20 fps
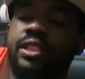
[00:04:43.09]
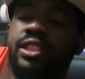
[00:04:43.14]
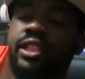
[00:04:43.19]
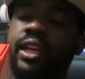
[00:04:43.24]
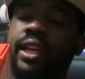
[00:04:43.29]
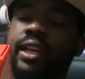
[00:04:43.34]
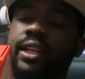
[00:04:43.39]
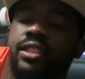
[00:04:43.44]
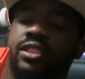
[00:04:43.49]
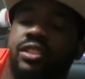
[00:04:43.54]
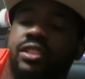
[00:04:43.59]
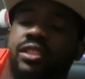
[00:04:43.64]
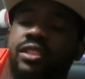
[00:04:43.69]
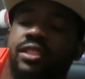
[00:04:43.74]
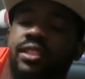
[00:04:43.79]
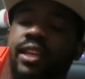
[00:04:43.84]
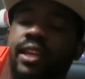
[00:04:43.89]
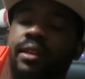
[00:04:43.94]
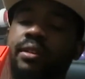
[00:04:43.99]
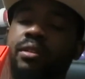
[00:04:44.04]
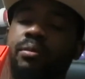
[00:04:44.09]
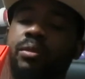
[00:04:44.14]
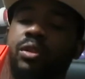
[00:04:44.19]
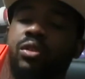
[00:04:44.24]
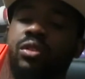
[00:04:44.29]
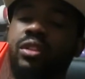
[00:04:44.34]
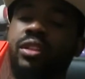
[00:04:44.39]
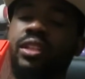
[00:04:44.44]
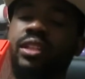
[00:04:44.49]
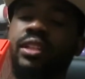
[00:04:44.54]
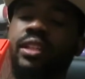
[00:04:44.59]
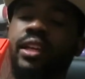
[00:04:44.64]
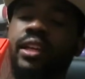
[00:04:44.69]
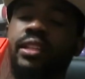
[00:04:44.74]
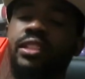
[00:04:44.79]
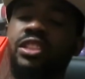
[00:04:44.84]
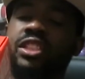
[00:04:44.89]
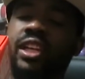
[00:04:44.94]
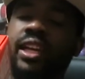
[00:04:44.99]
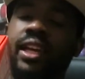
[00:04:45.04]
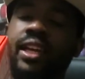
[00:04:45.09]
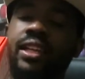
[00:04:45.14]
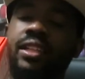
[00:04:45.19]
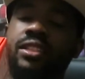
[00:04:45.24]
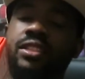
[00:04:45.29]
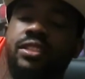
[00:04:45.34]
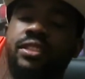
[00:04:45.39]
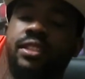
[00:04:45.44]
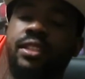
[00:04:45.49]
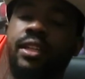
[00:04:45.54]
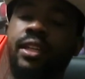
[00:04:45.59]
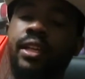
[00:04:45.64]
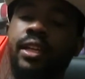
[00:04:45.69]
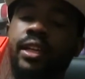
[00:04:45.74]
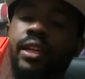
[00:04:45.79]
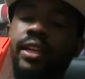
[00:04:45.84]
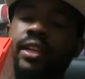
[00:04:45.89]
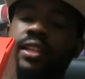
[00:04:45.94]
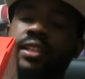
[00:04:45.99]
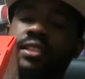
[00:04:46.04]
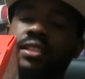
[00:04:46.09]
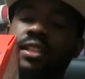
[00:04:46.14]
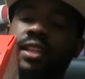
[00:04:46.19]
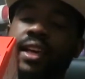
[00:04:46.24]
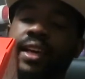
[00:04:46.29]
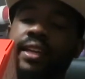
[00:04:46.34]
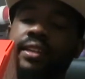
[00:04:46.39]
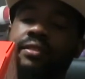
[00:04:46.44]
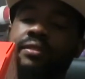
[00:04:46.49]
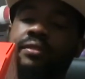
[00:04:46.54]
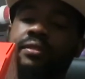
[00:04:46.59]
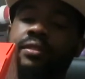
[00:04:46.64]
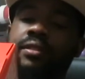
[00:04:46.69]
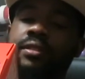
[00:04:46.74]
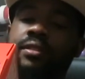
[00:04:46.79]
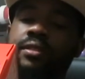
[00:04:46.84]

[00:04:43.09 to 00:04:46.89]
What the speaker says: change in the same community that changed his life.